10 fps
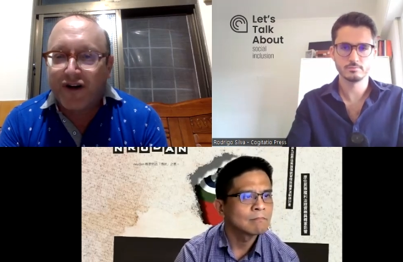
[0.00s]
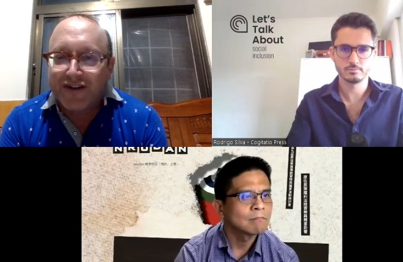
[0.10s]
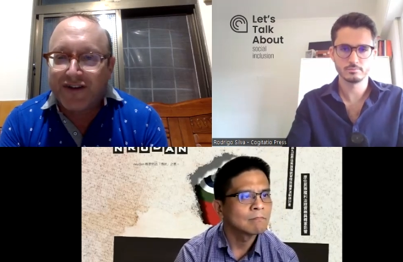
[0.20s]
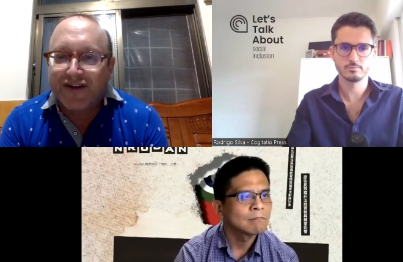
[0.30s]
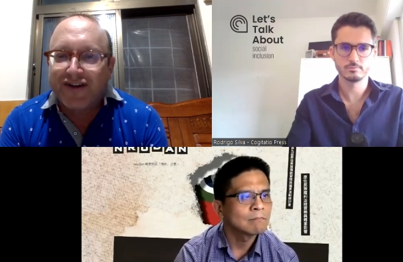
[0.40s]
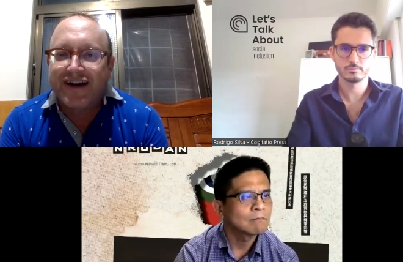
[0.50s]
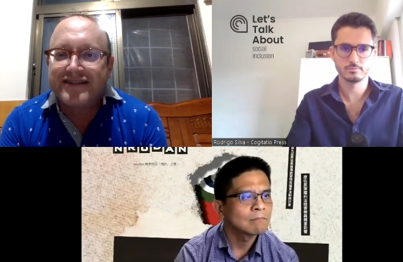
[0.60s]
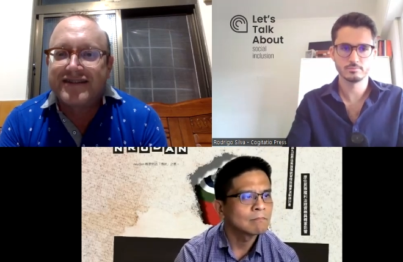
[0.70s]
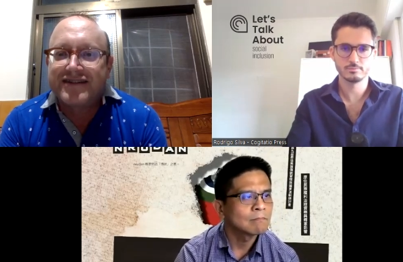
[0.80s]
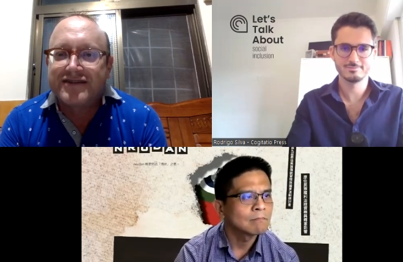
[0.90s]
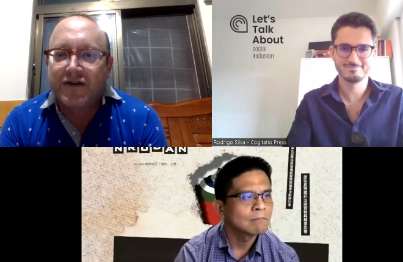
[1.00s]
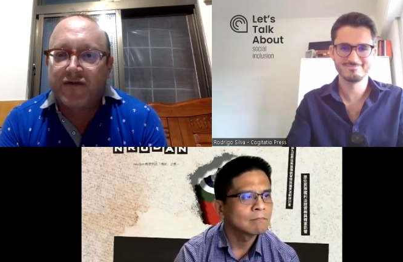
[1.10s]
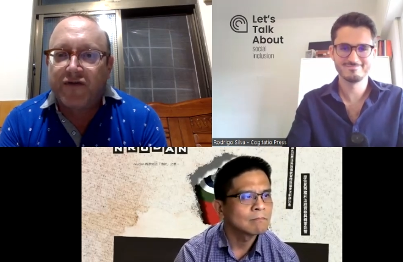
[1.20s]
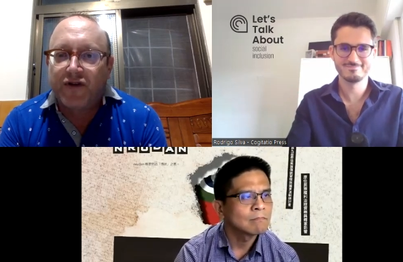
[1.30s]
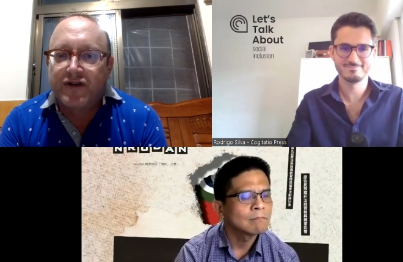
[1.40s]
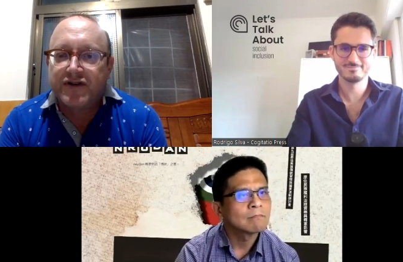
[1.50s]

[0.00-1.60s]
Speaker 1: on the horizon and so forth.